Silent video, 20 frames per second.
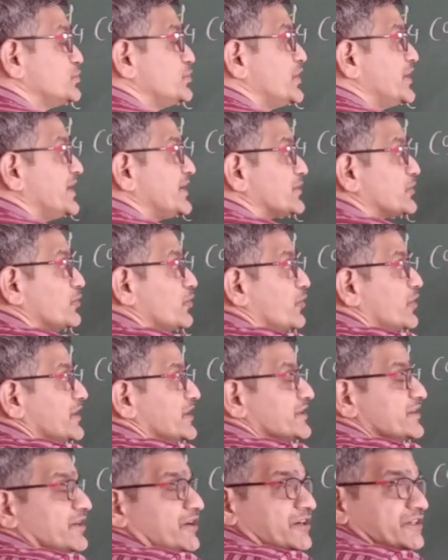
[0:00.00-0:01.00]
into what
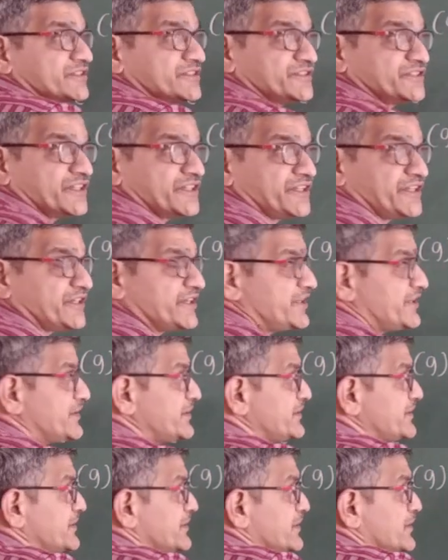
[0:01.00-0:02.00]
is the oxygen here?
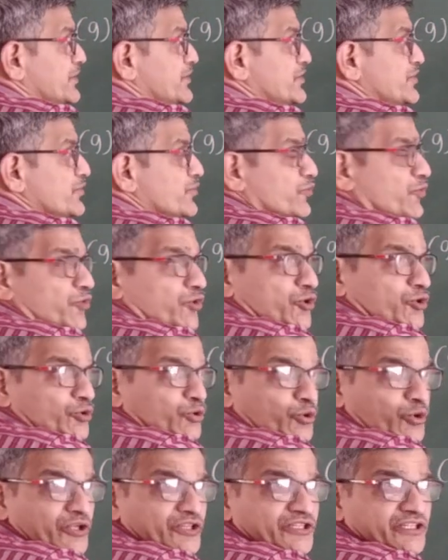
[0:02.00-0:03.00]
O2
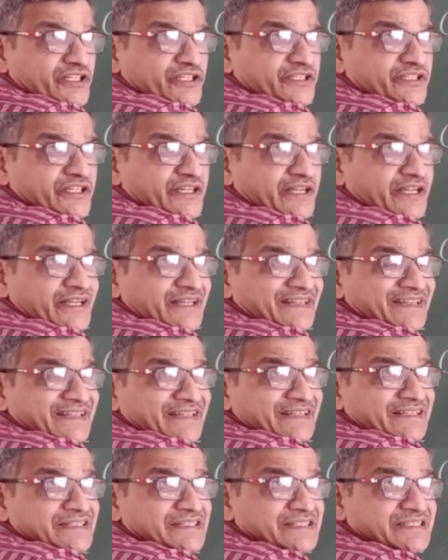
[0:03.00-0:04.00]
on there.
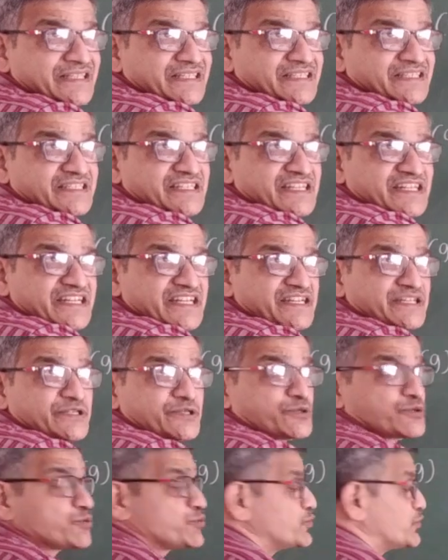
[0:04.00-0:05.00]
16
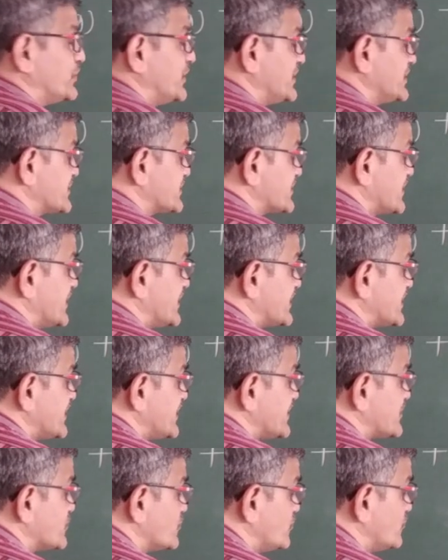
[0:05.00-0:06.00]
into 2, that is
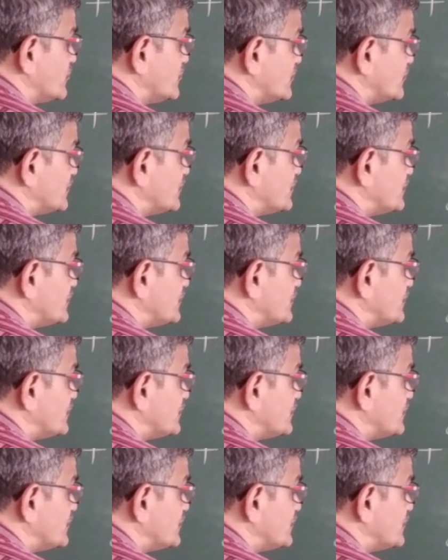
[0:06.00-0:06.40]
32.